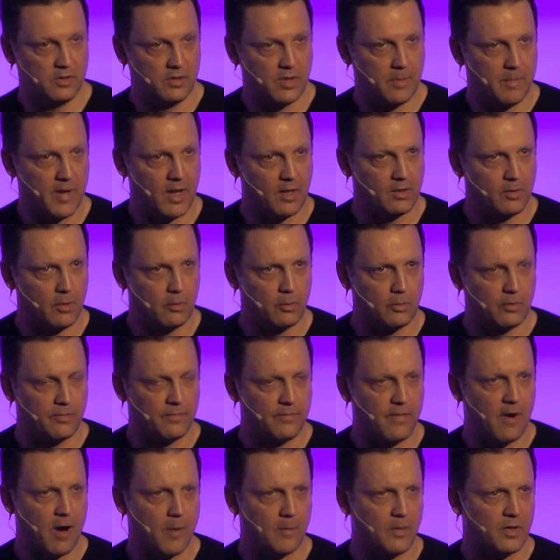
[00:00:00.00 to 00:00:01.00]
about local
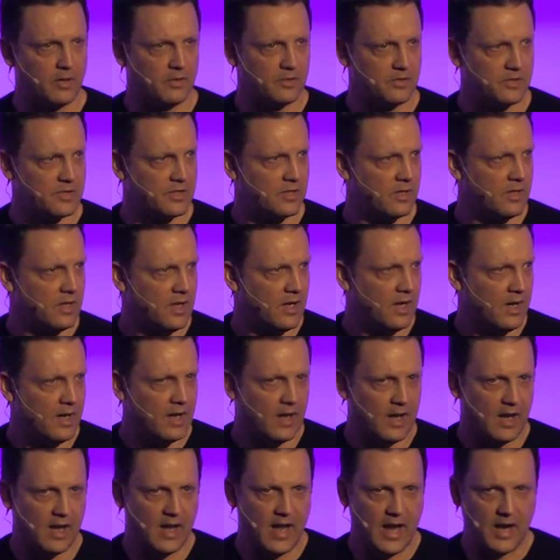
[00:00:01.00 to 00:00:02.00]
farmers uh,